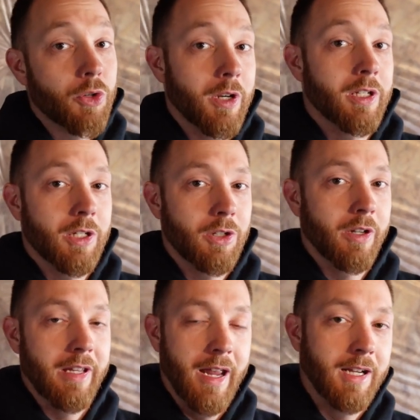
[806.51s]
transition
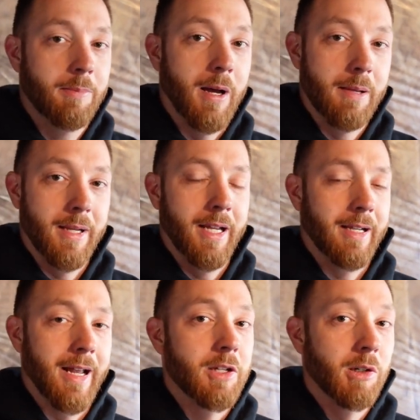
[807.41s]
on the X-pipe and had a
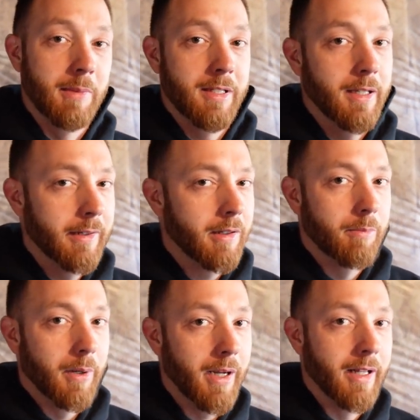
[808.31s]
nicer material,
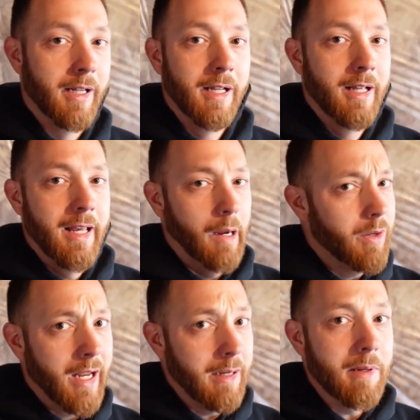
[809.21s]
but it
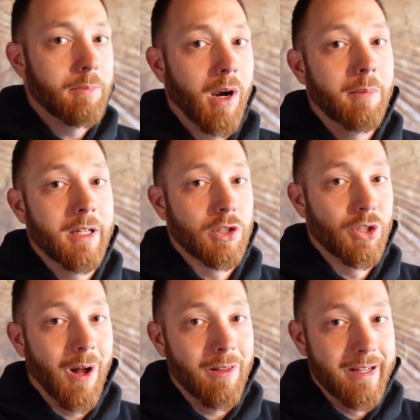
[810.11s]
would take me probably a
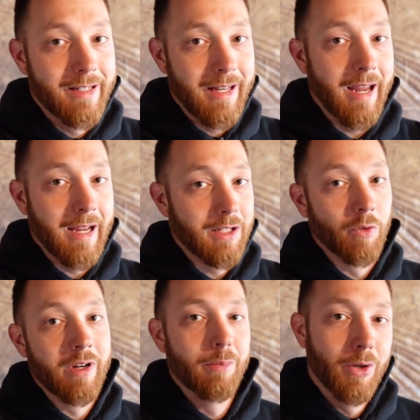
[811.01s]
solid day to
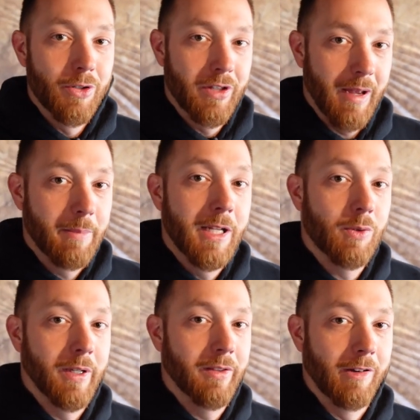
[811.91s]
reproduce that
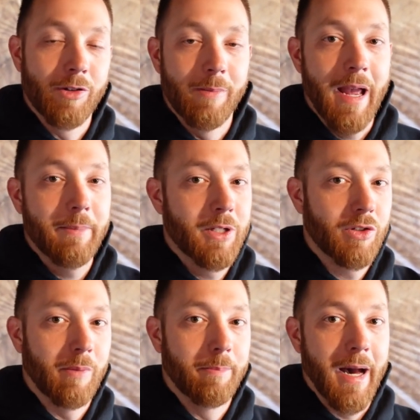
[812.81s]
piece right there. So I'm happy
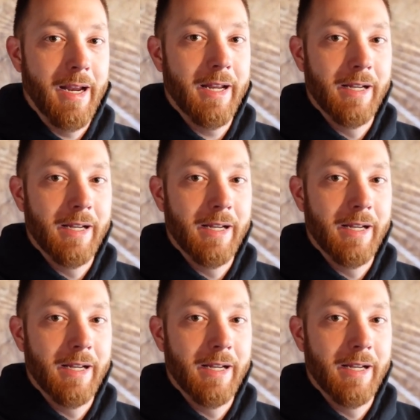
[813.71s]
just to buy